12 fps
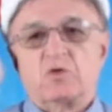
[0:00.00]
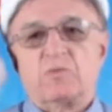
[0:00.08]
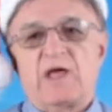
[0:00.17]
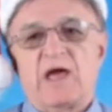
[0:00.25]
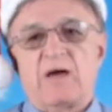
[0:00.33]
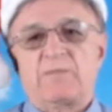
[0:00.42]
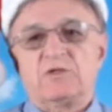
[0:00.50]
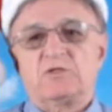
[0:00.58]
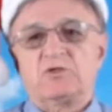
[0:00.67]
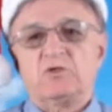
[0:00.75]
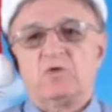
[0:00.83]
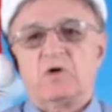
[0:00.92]
We'd be happy
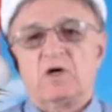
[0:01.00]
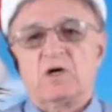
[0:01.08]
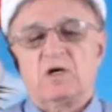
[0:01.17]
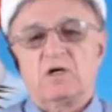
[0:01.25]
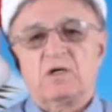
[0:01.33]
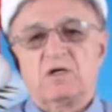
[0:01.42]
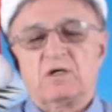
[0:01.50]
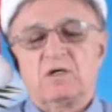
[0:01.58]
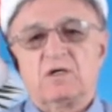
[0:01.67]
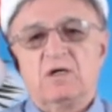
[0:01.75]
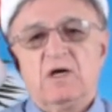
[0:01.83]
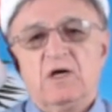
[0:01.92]

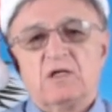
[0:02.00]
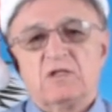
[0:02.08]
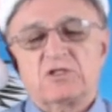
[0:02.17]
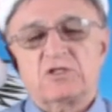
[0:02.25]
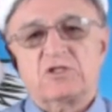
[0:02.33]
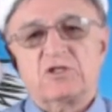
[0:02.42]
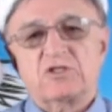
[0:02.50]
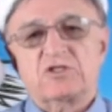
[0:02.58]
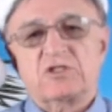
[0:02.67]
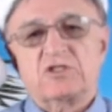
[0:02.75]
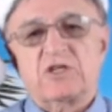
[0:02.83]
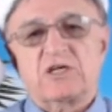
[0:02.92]
to listen to your
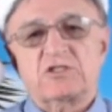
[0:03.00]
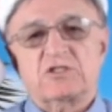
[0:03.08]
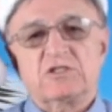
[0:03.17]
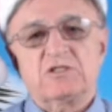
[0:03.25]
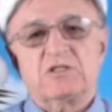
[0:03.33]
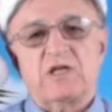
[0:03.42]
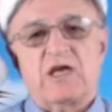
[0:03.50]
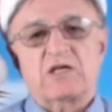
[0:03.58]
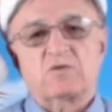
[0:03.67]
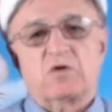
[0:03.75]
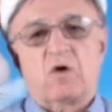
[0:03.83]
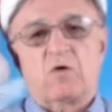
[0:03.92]
suggestions
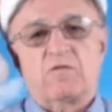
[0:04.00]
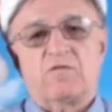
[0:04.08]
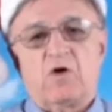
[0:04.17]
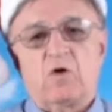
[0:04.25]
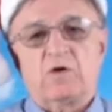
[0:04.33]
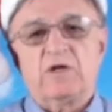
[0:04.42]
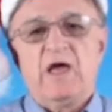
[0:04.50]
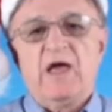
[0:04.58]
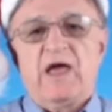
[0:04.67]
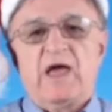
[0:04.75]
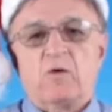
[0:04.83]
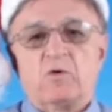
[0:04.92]
as we're going forward.
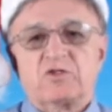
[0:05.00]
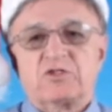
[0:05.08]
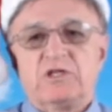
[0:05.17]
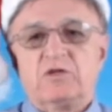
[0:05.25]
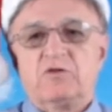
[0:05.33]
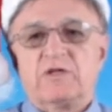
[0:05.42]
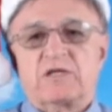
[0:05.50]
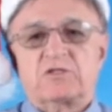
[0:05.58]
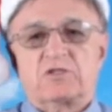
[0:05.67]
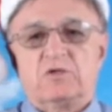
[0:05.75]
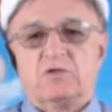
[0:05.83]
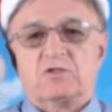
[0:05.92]
And we'll see you
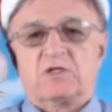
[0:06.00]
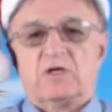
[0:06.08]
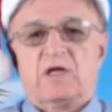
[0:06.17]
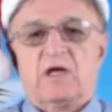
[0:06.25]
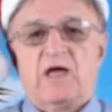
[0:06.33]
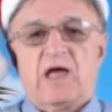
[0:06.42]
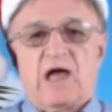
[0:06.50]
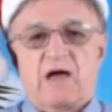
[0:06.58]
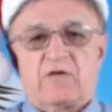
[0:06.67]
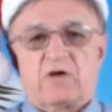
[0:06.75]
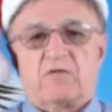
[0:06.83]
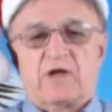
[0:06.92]
next Tuesday.
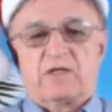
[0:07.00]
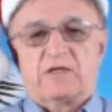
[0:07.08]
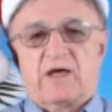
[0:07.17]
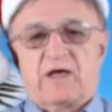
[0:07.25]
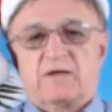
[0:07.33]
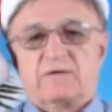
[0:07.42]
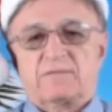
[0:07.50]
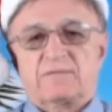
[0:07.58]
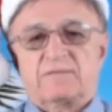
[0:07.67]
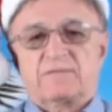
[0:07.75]
Have a great day.